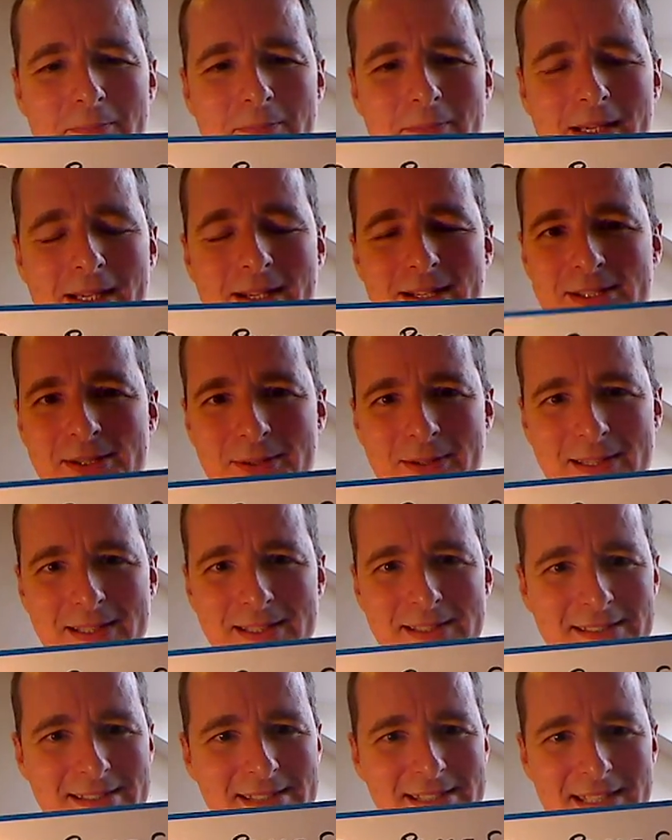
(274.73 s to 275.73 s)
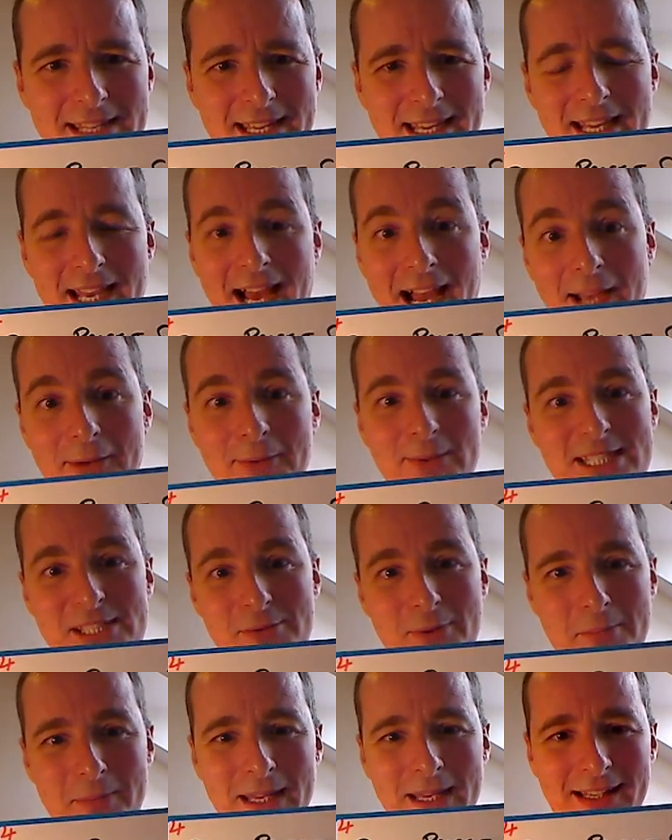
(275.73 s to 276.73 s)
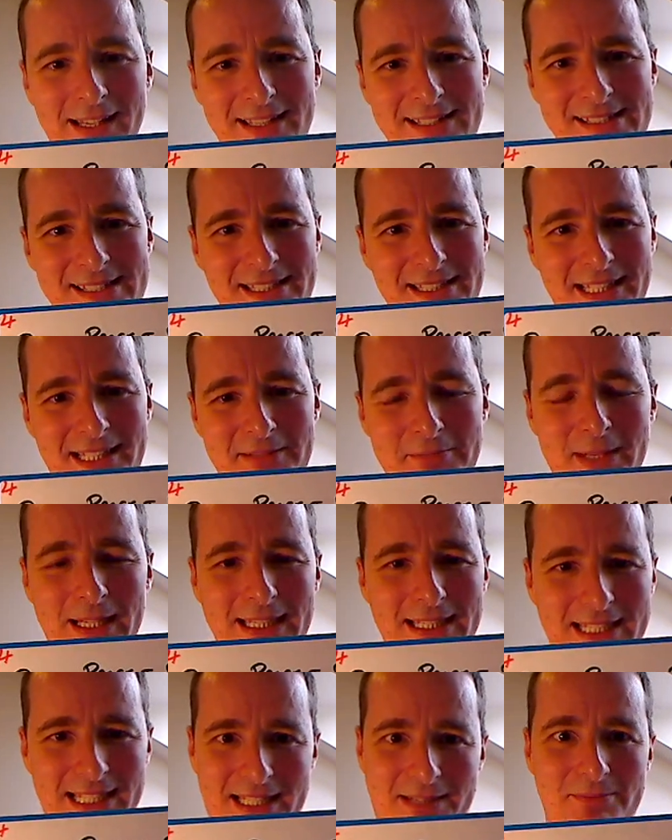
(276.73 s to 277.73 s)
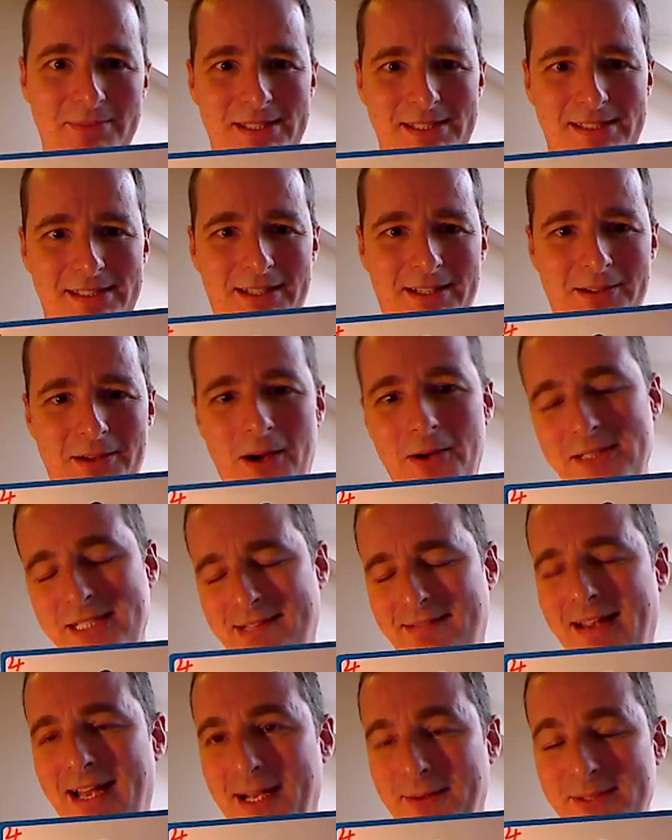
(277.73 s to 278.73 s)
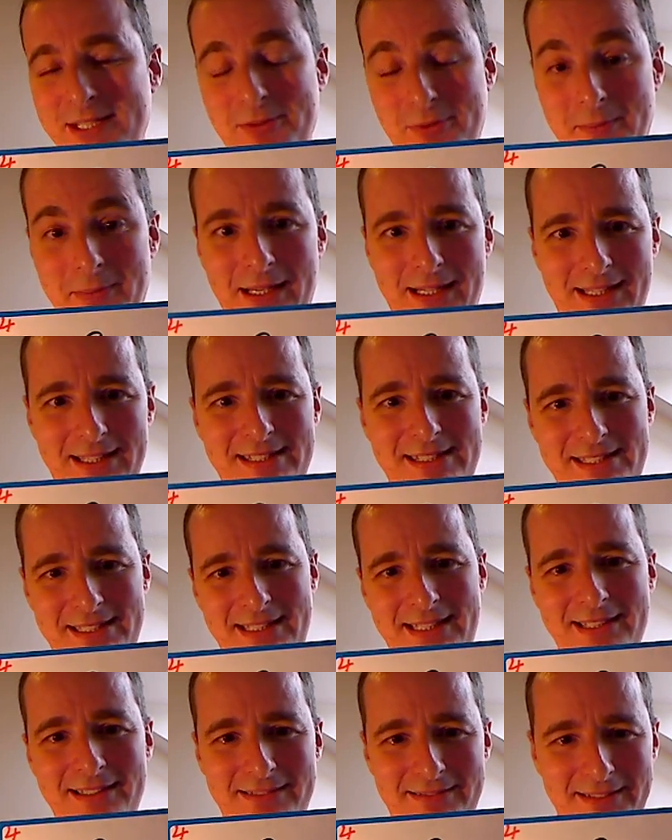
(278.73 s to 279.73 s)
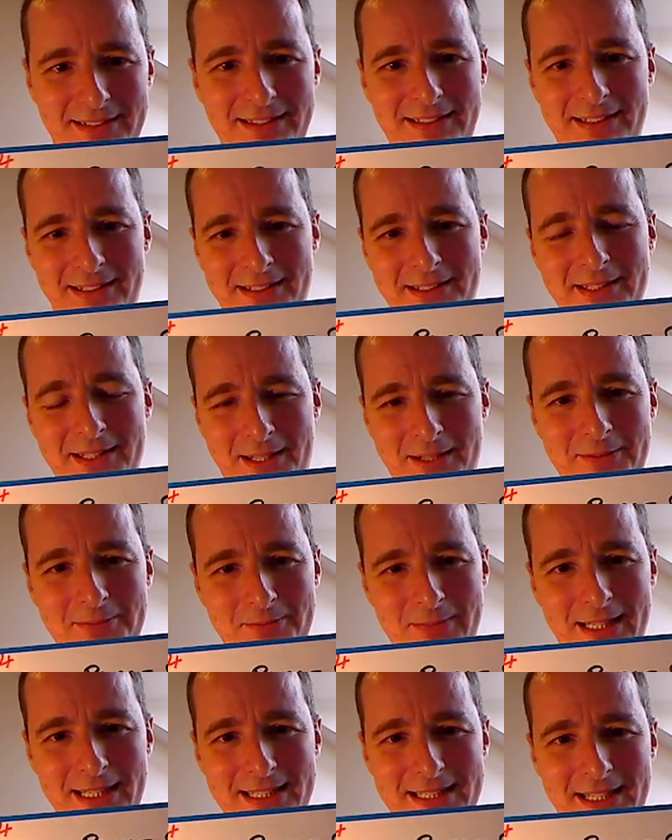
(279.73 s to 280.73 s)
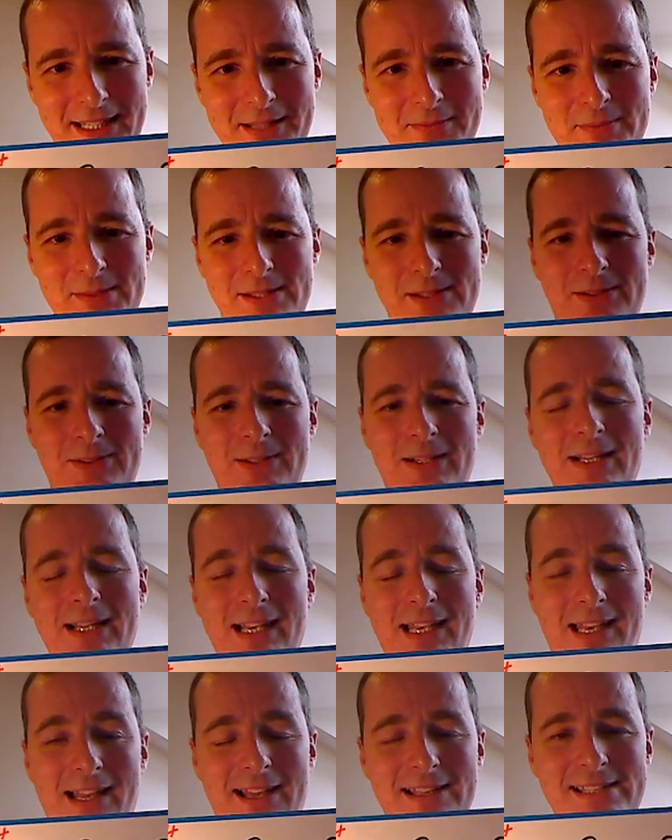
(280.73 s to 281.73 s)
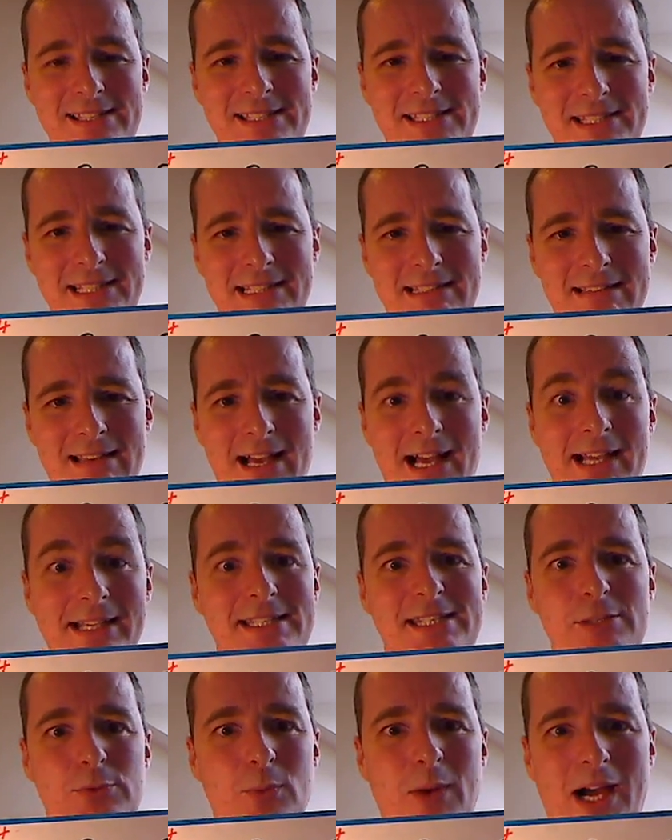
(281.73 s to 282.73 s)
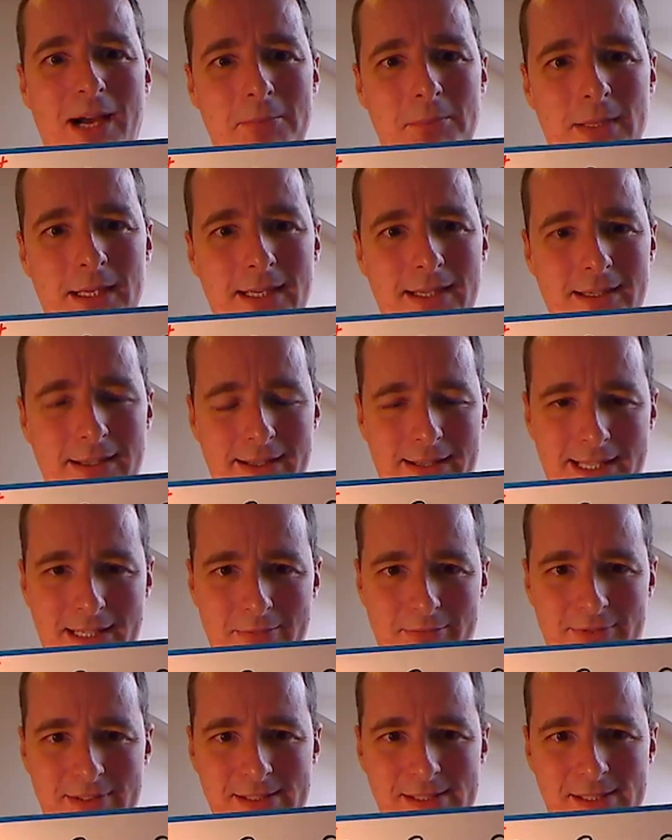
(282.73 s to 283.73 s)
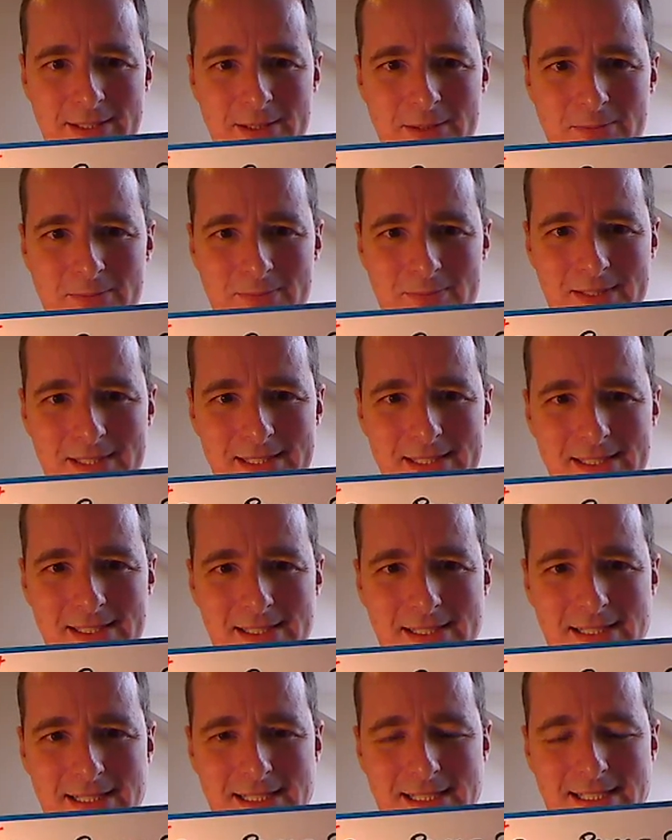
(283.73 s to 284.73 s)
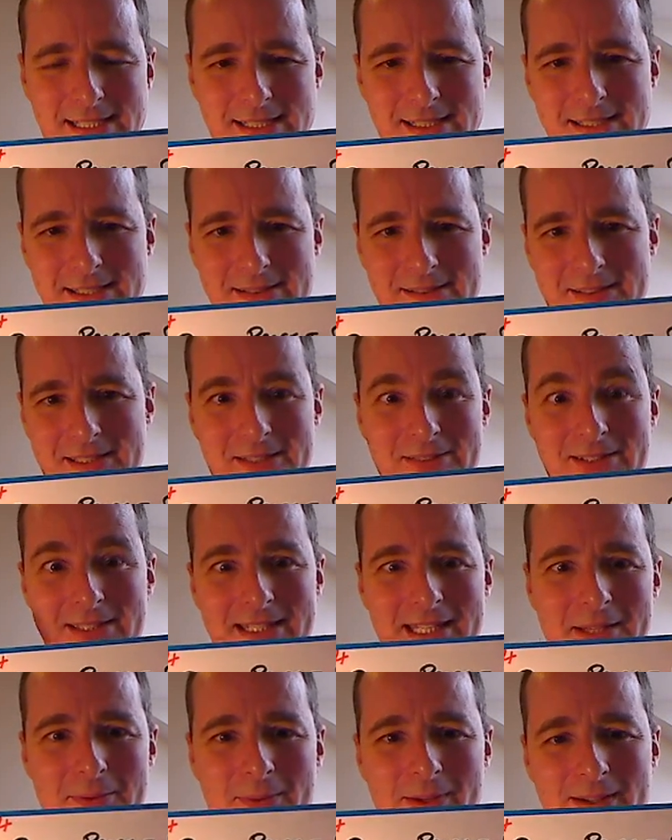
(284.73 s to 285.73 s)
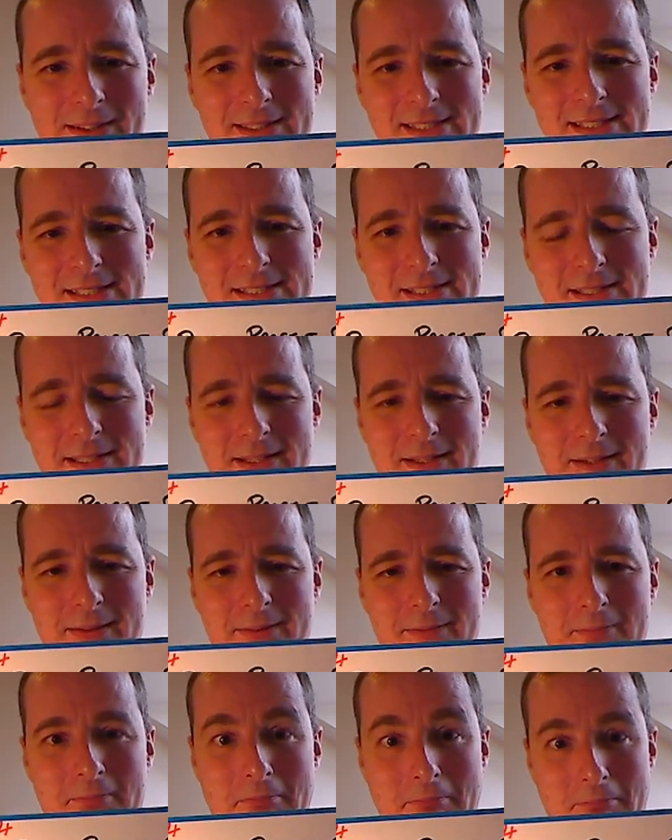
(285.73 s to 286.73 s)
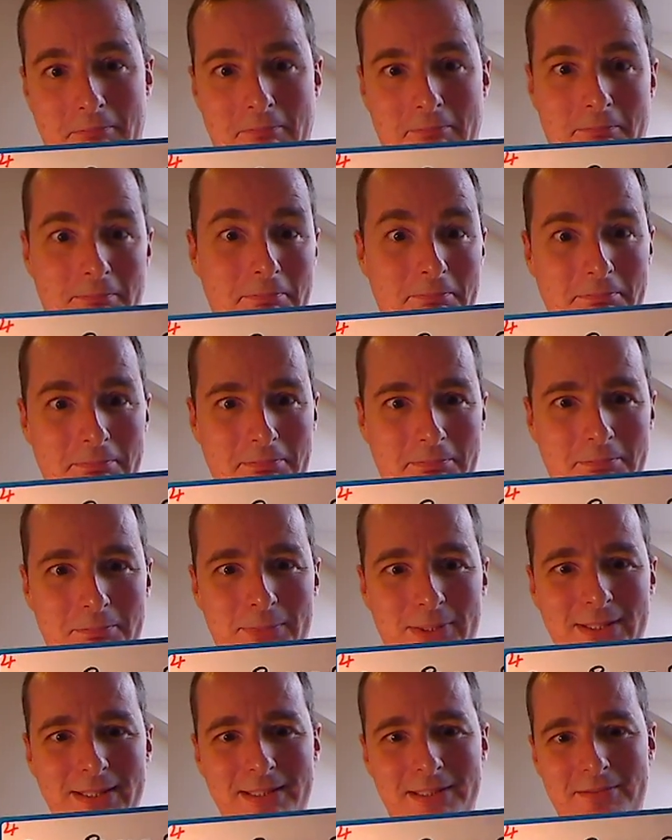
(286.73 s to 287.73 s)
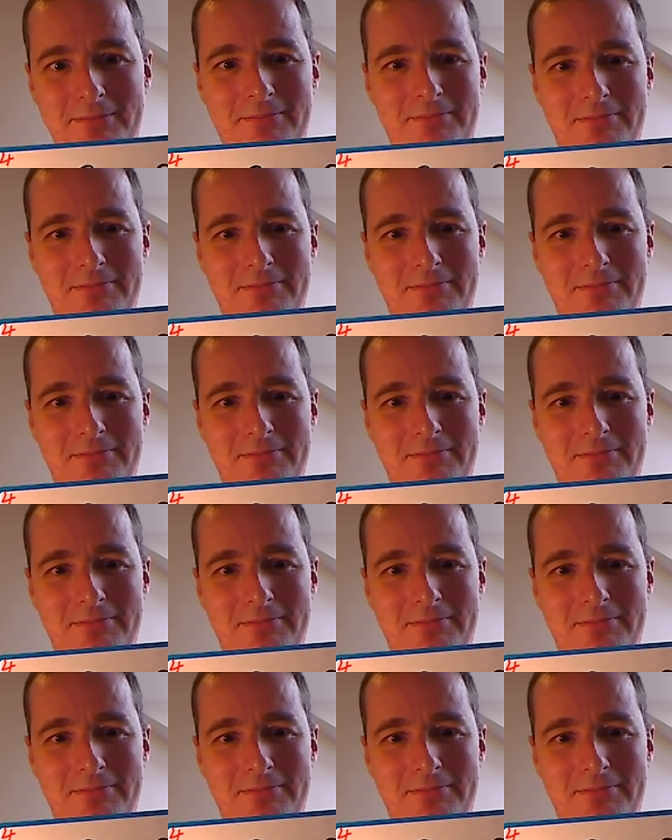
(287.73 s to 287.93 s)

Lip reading: because you can say, I was swimming last year many times. I was swimming last year, many times. Or last year I swam. That presumes you just did it once. But